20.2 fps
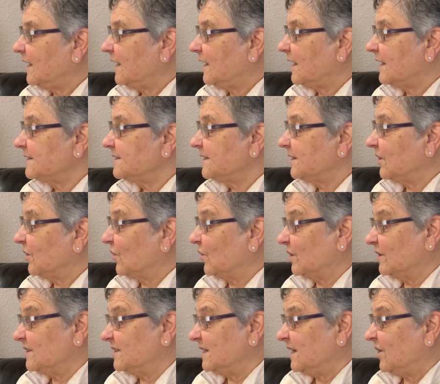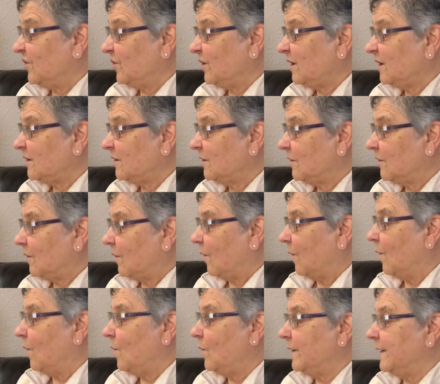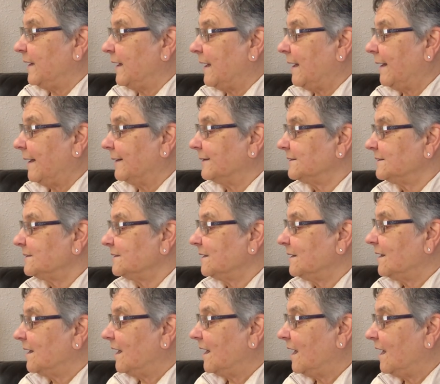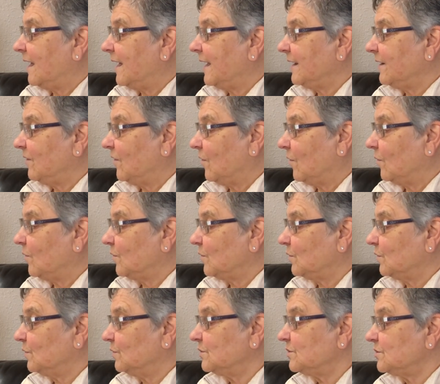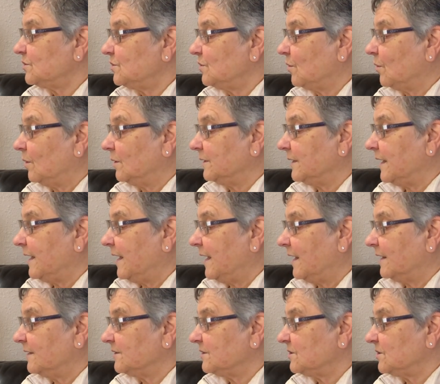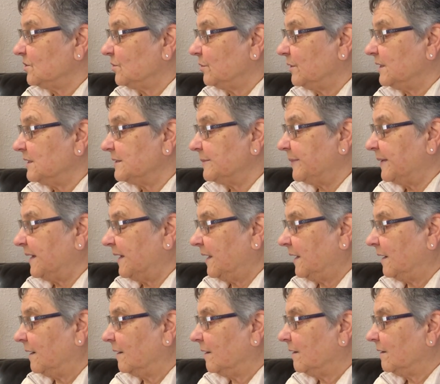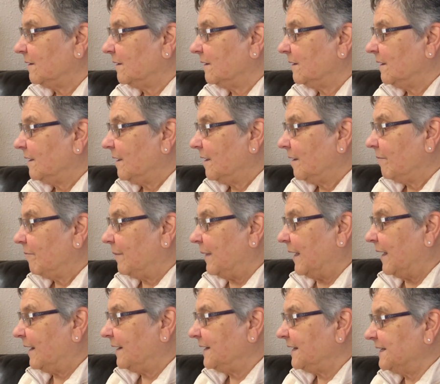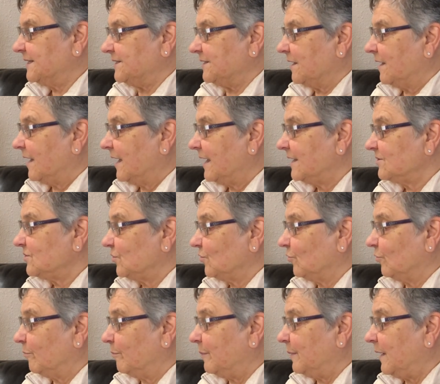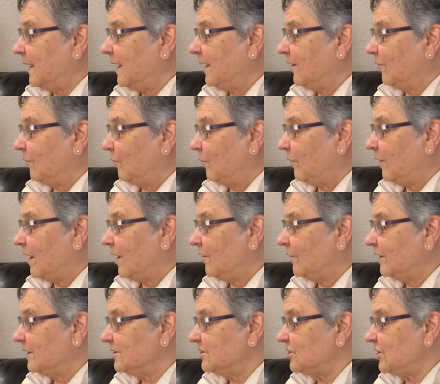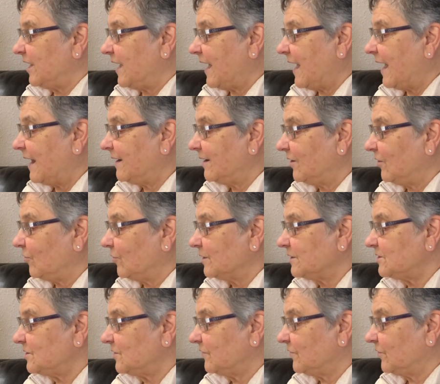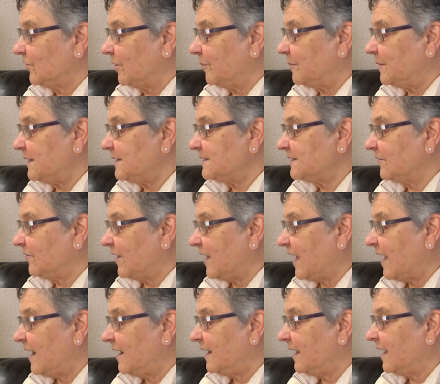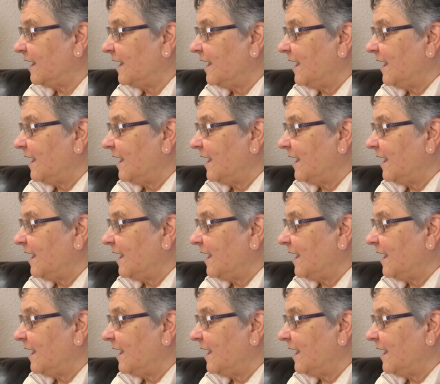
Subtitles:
Is it a good secret? Oh, yes. I know who stole Aunt Snooty's pen. Mandy's eyes grew big and round, and she handed Christopher a piece of candy